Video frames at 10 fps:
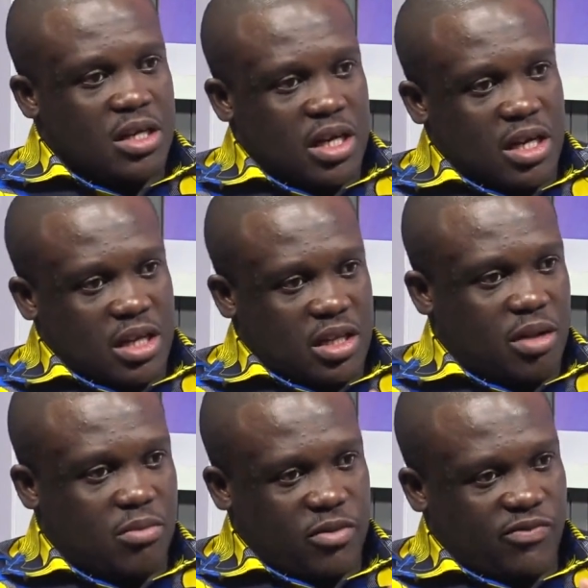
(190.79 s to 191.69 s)
uh,
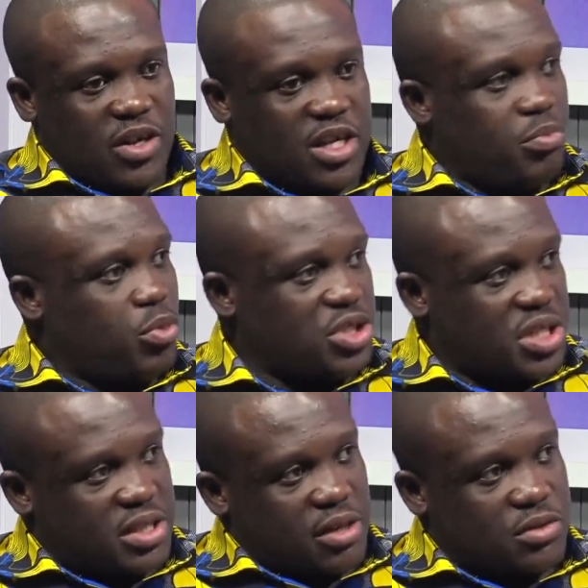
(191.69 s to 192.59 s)
their funded projects.